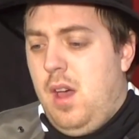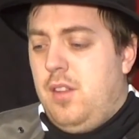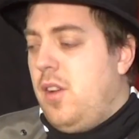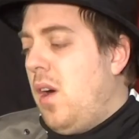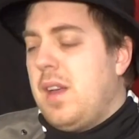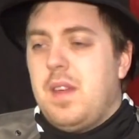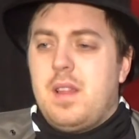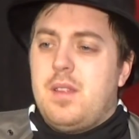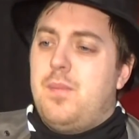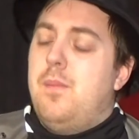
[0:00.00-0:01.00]
So I
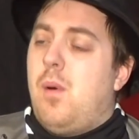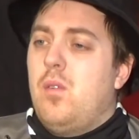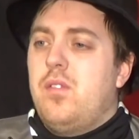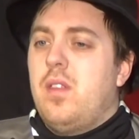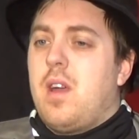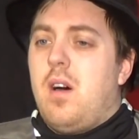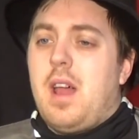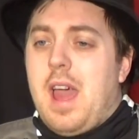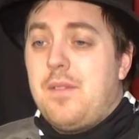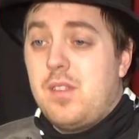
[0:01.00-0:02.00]
think that's mostly all
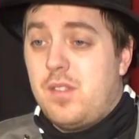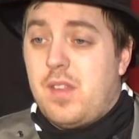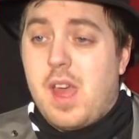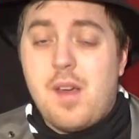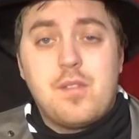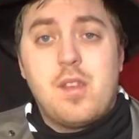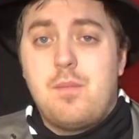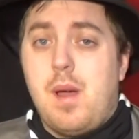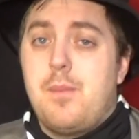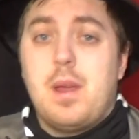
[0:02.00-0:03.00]
I have to say. I've
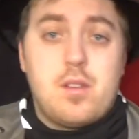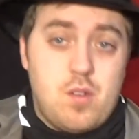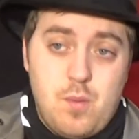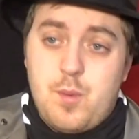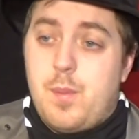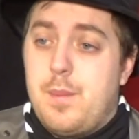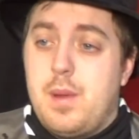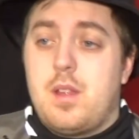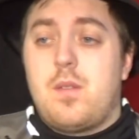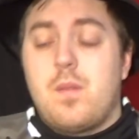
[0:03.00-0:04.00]
said my biggest hopes, my
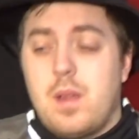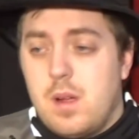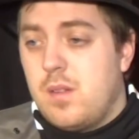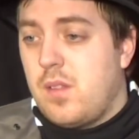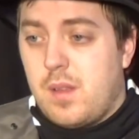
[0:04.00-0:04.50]
biggest fears,